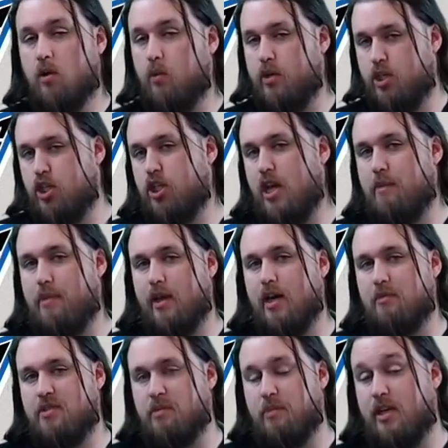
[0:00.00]
was shaping
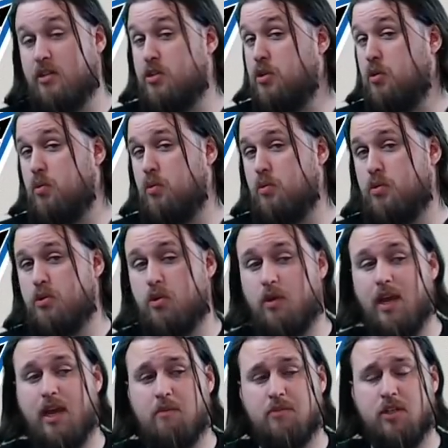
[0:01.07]
up to be two two
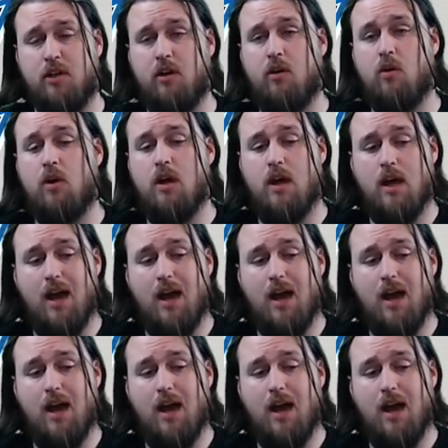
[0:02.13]
games ago.